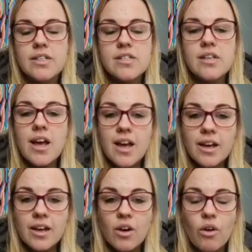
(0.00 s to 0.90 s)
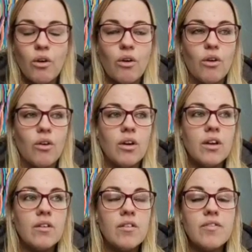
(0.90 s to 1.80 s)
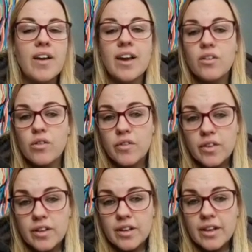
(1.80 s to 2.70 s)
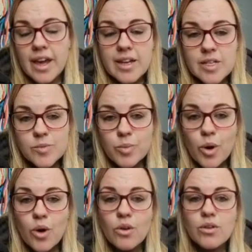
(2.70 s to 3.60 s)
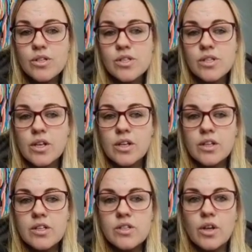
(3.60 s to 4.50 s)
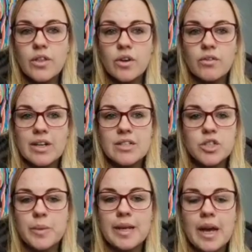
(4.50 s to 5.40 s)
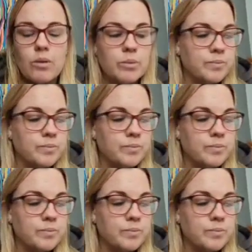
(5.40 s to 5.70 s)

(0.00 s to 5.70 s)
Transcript: a snack or fighting over the Xbox. So I thought, right, I'll do it now.